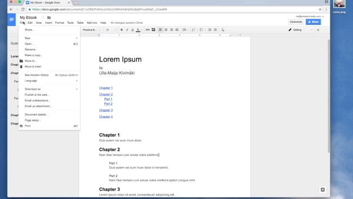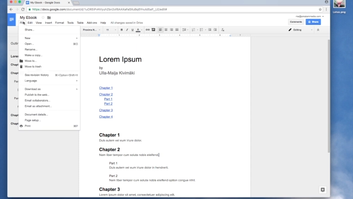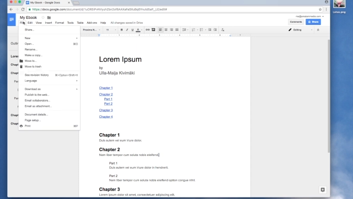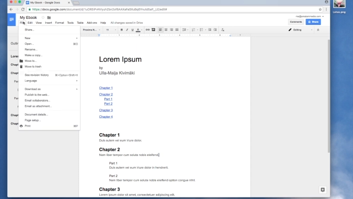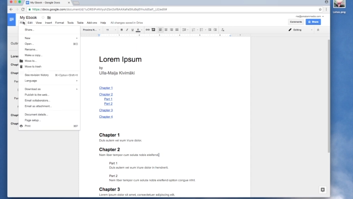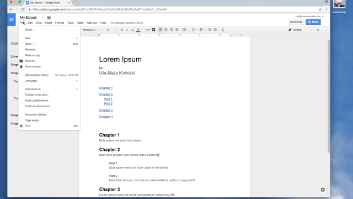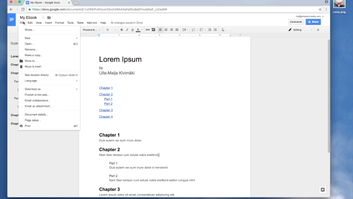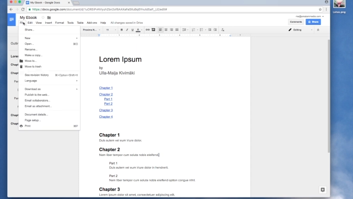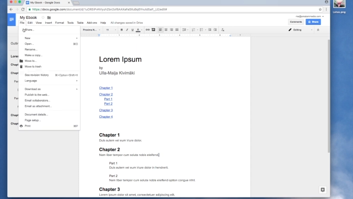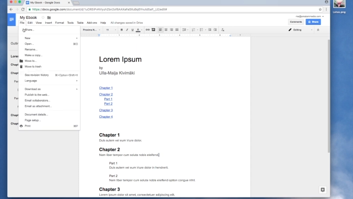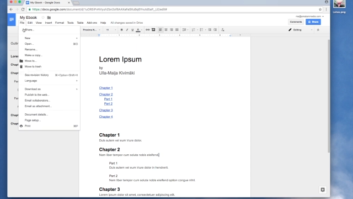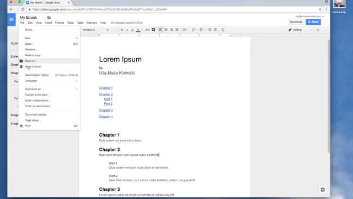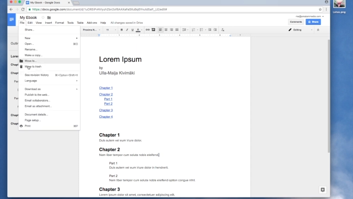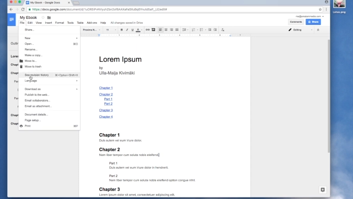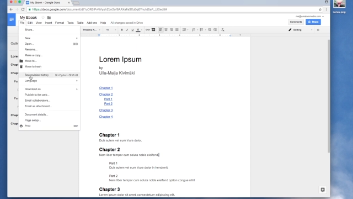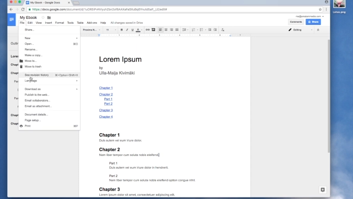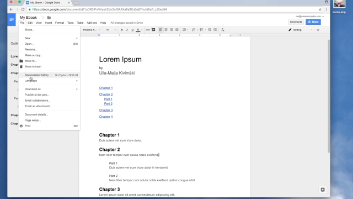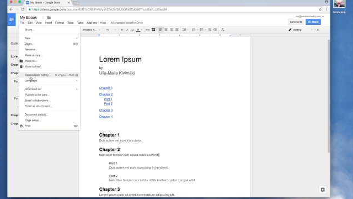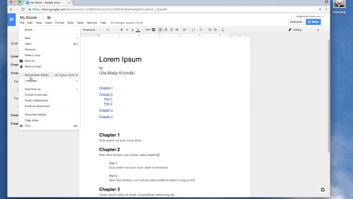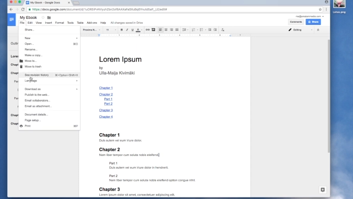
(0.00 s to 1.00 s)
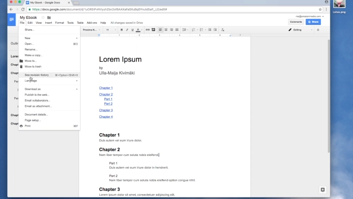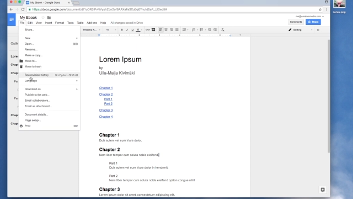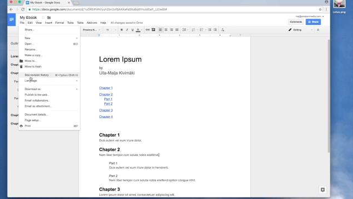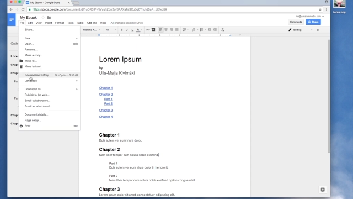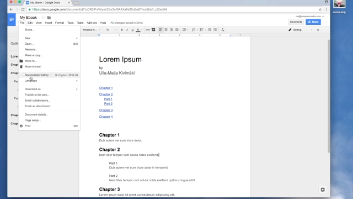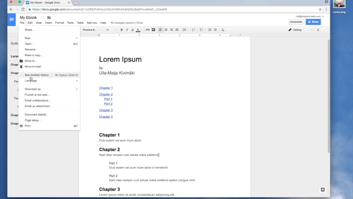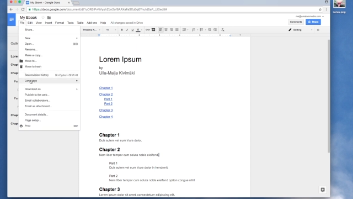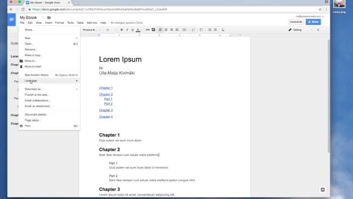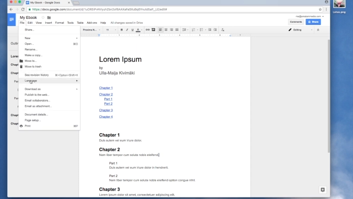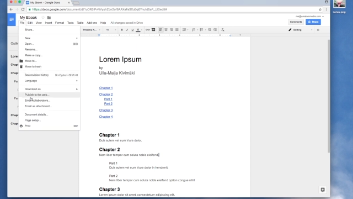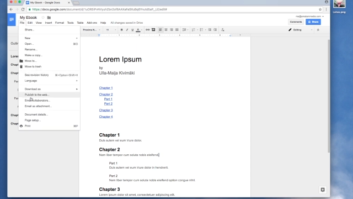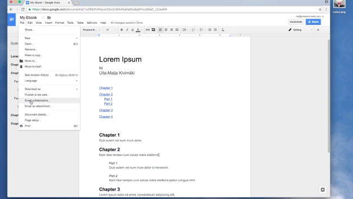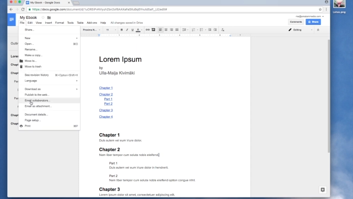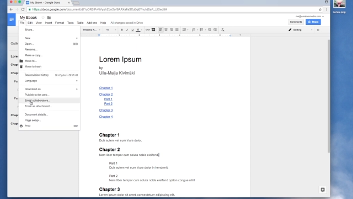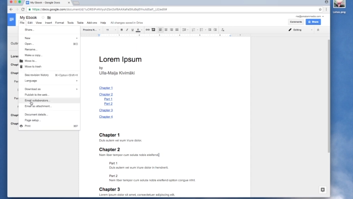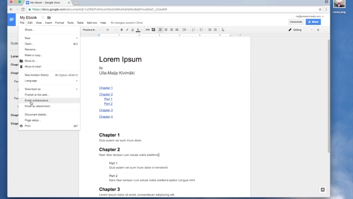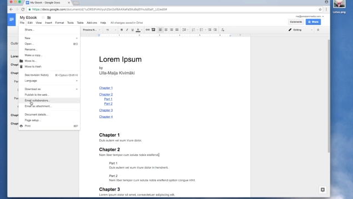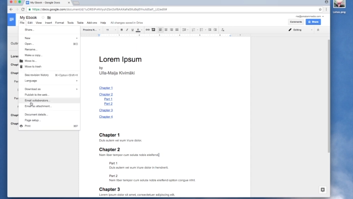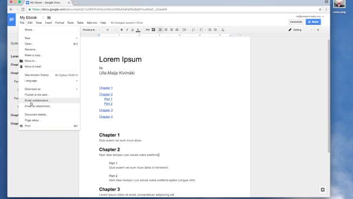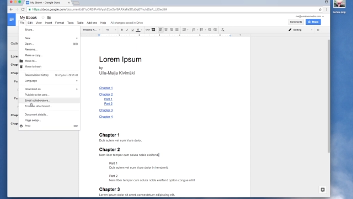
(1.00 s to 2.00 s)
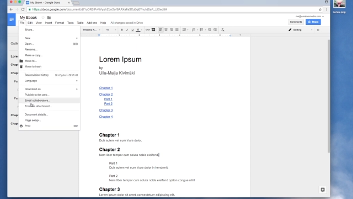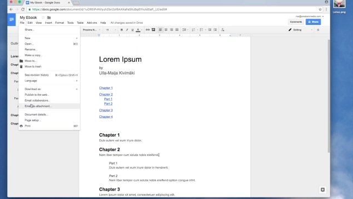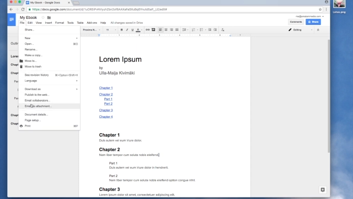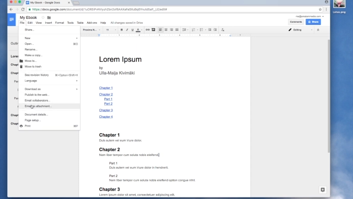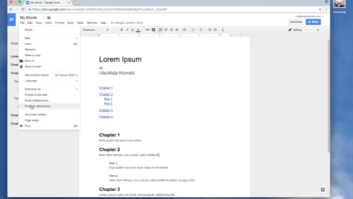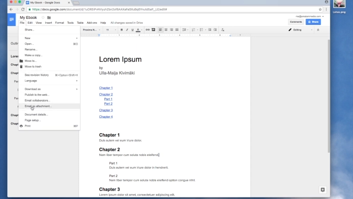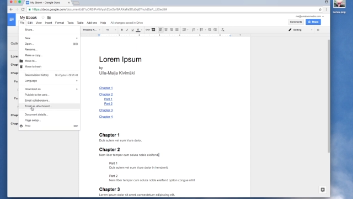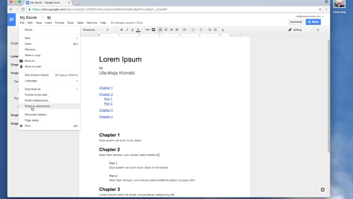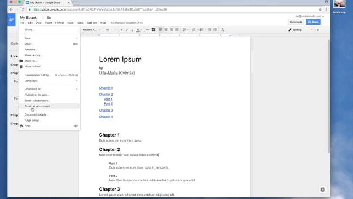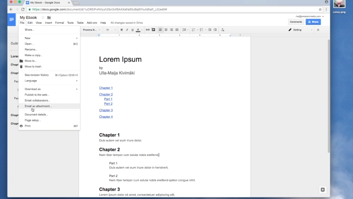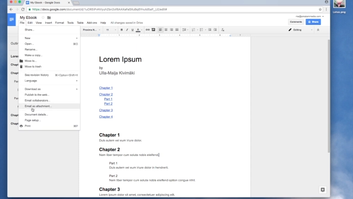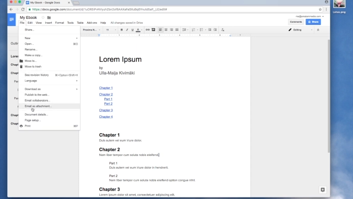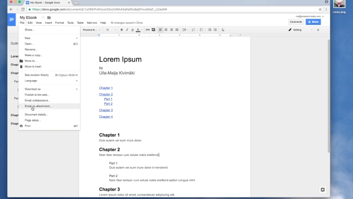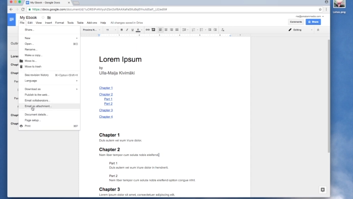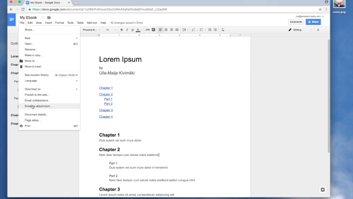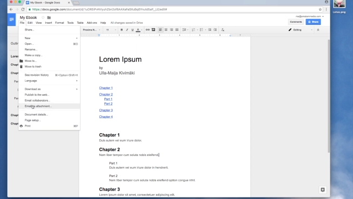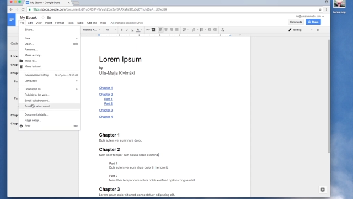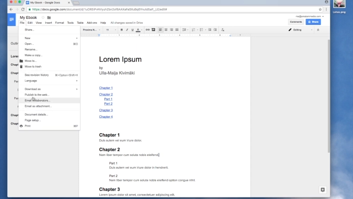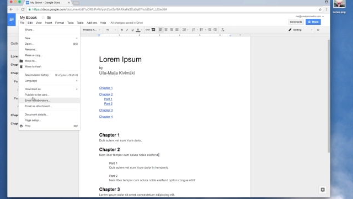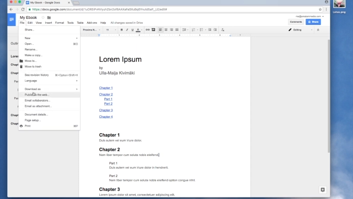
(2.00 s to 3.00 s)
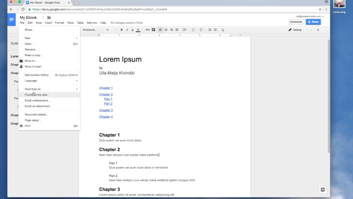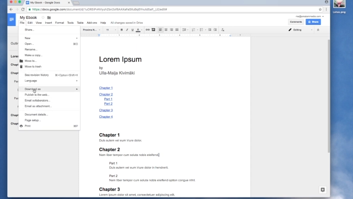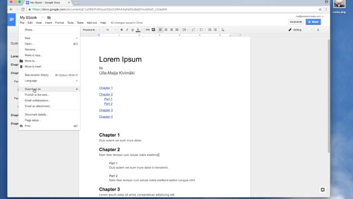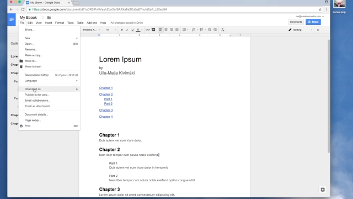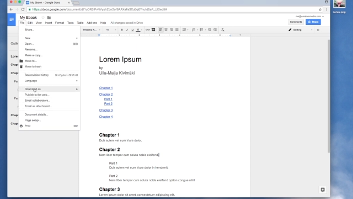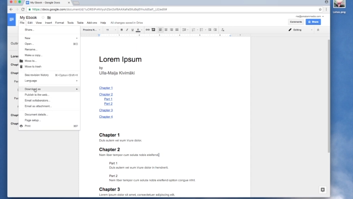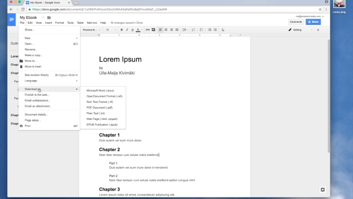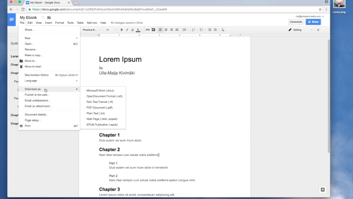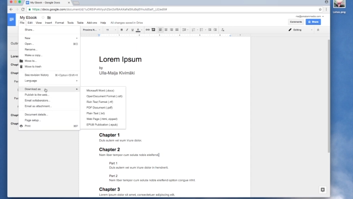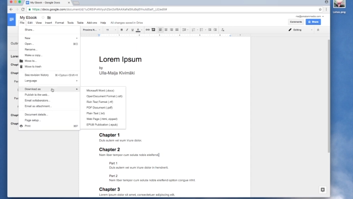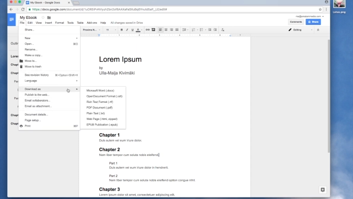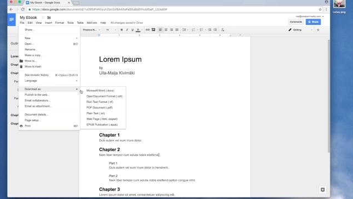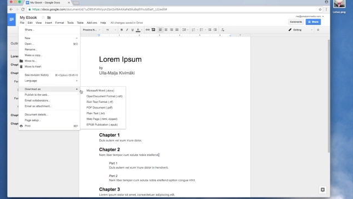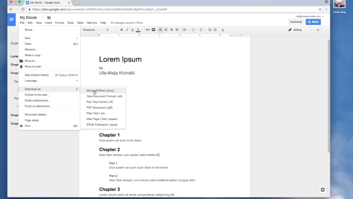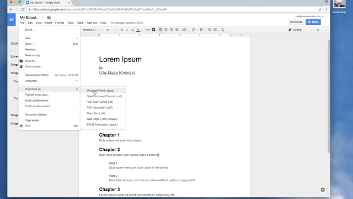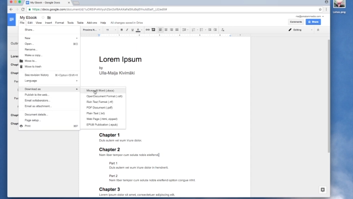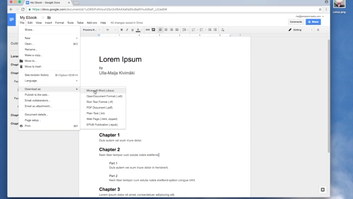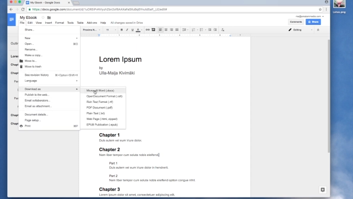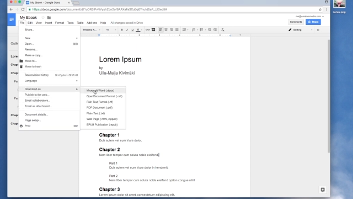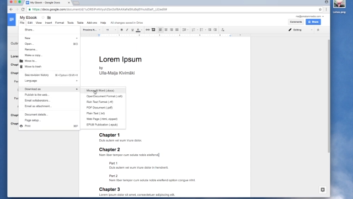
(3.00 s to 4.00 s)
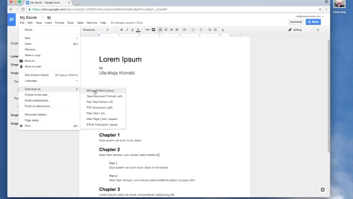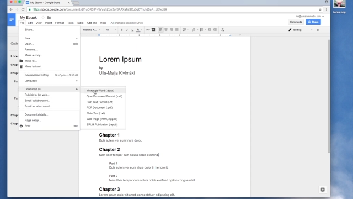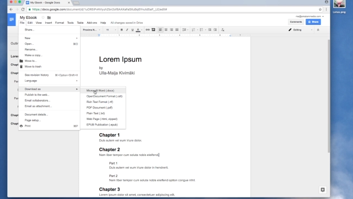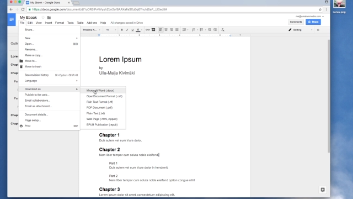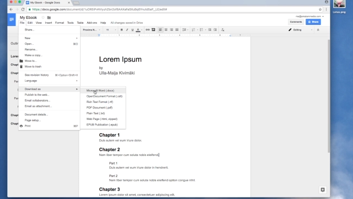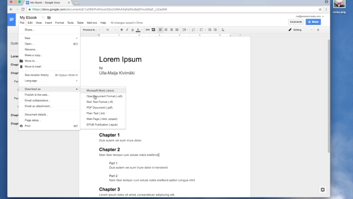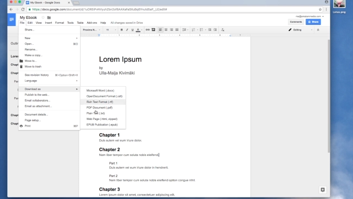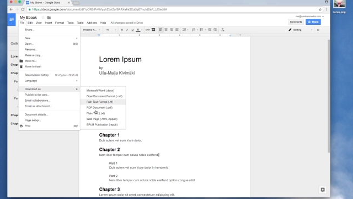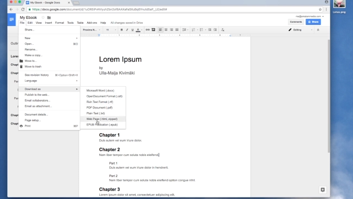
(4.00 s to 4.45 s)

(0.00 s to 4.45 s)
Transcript: (no speaker visible)